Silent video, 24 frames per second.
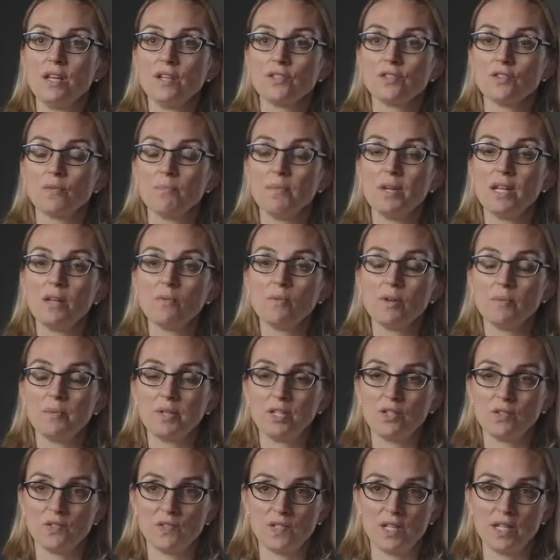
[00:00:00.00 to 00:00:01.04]
So many
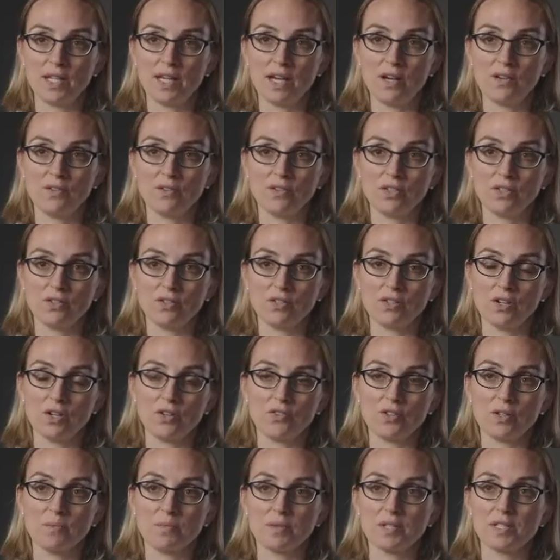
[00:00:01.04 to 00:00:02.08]
women who seek out uterine
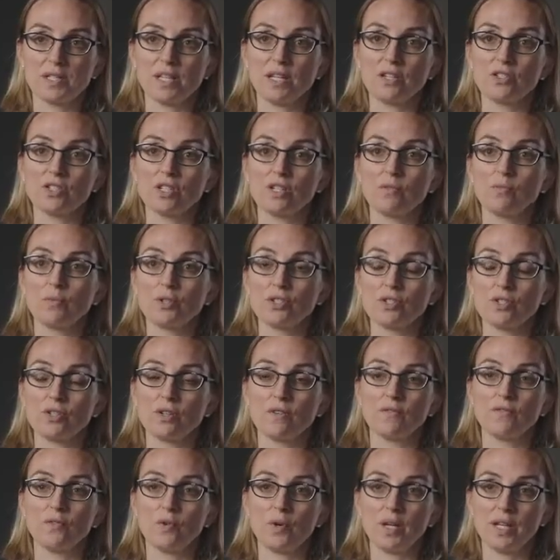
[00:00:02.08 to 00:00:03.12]
artery embolization wish to
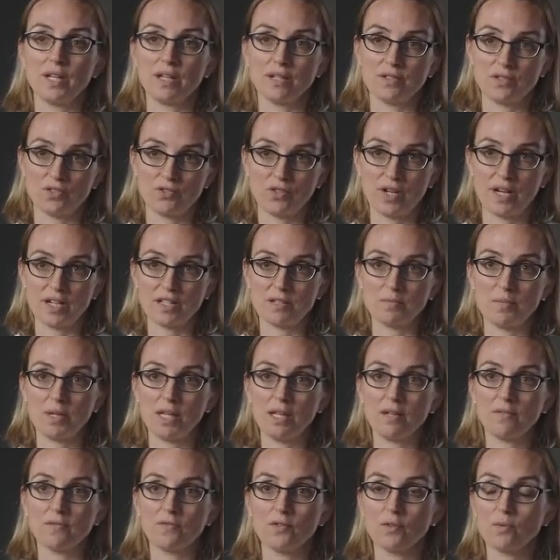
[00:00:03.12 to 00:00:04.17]
avoid
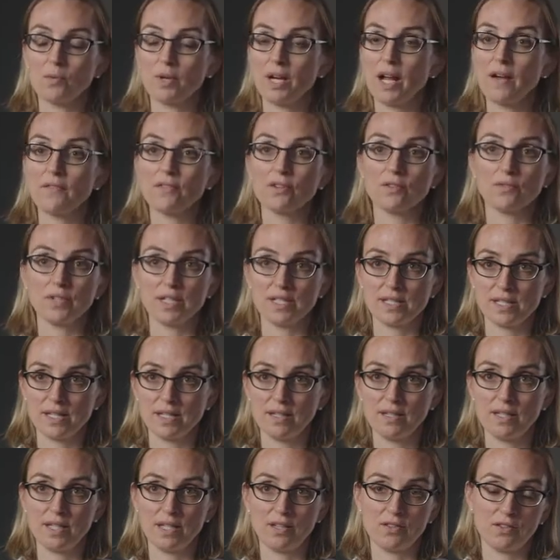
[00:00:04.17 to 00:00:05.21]
hysterectomy. And for whatever
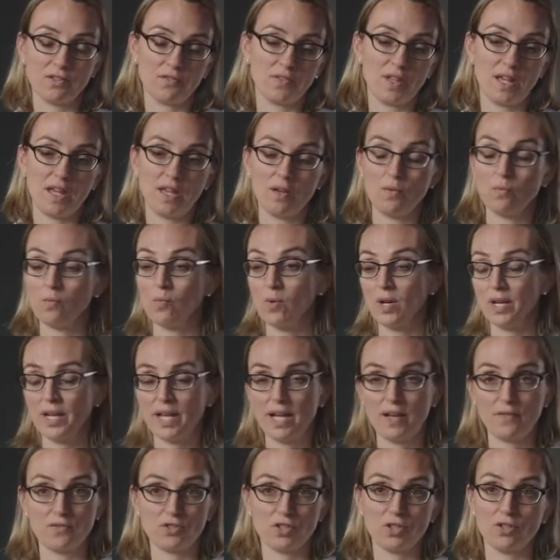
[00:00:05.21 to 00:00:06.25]
reason, either they want to
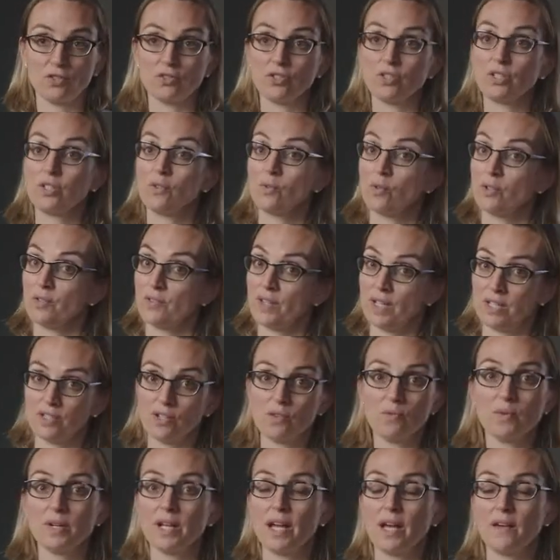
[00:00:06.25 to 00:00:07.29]
have children or they
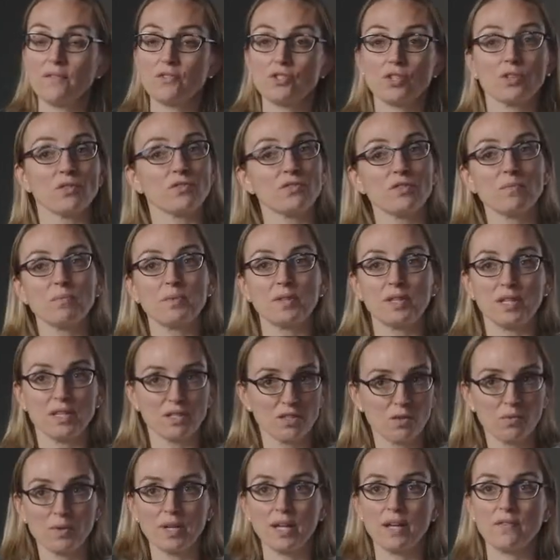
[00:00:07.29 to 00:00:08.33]
don't want to have children, but they
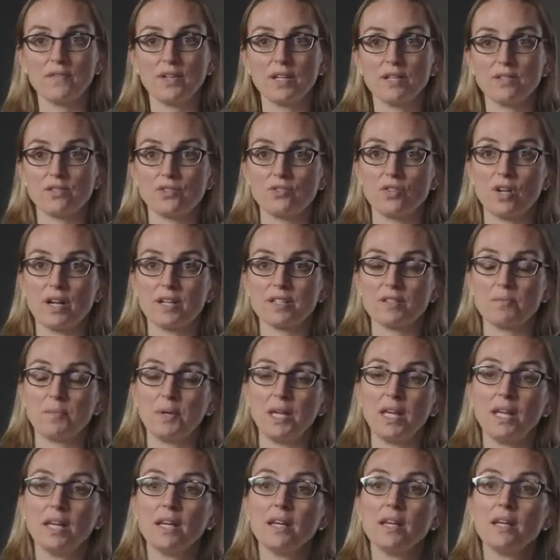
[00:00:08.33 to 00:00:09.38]
don't want to have a
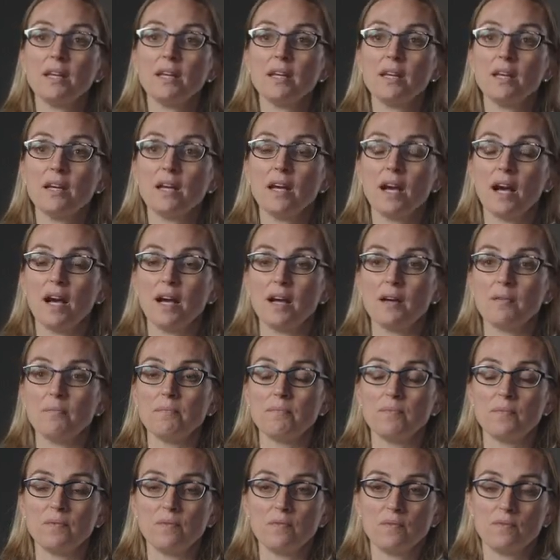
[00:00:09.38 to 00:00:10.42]
hysterectomy.
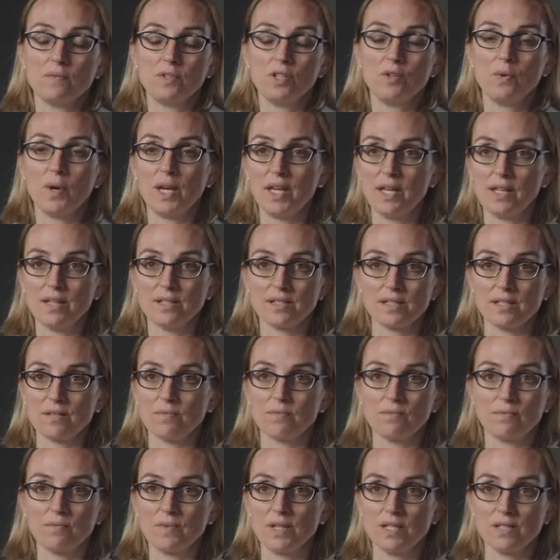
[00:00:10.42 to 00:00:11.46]
UAE
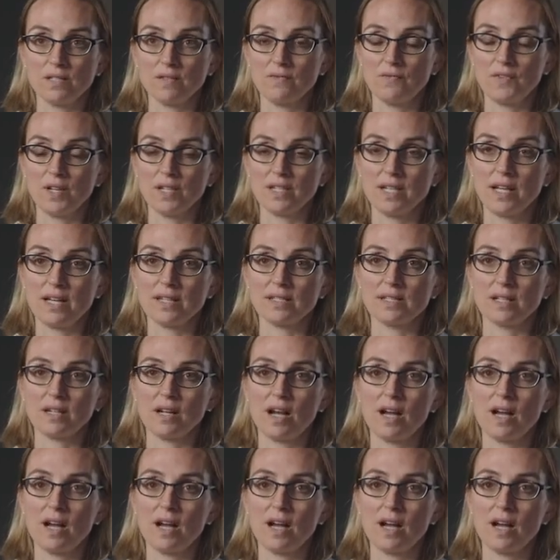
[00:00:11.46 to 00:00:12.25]
is a fantastic